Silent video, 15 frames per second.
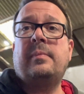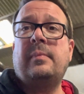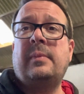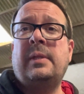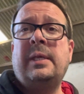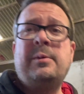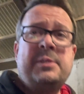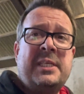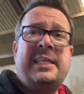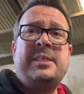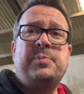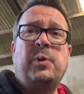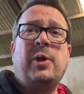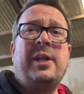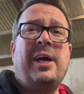It was at this
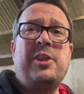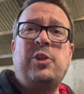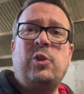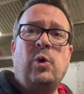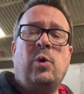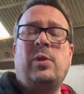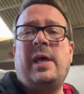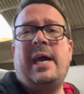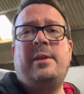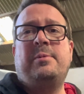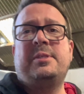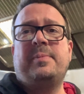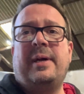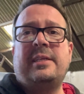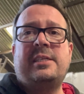point I thought the head was
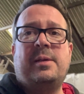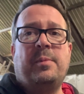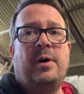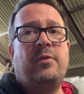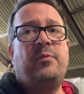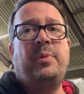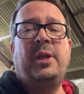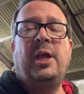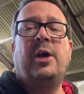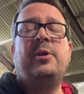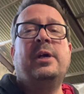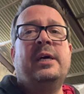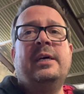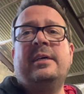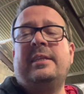about to come off, but no,
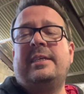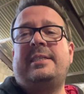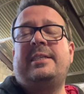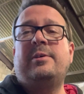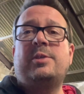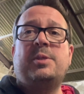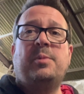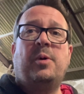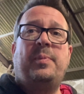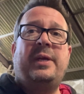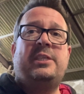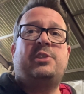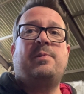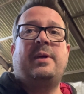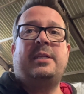there's still some more
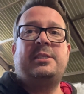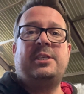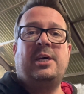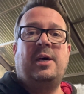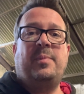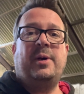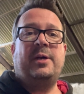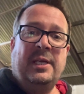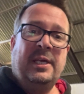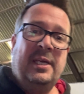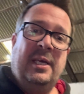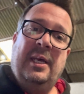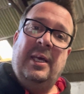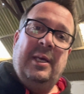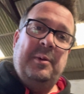bits around the turbo.
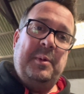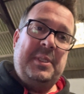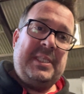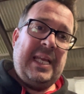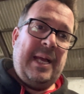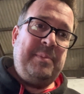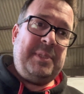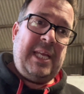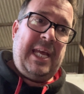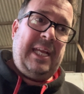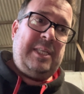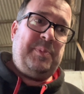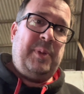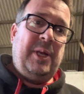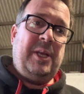With Sam's
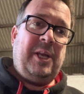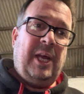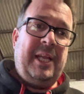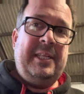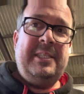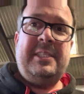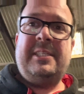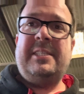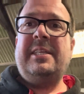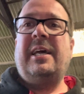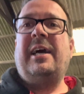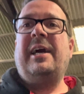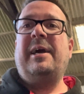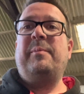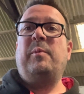expert guidance,
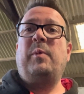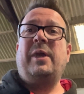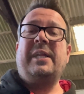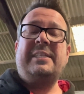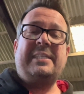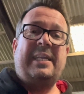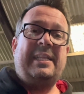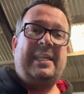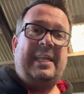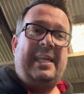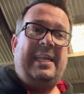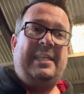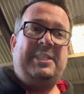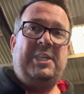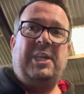we're going to take
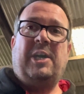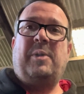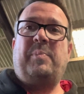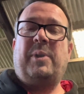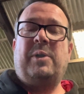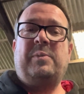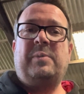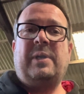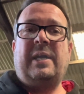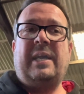the EGR bolt,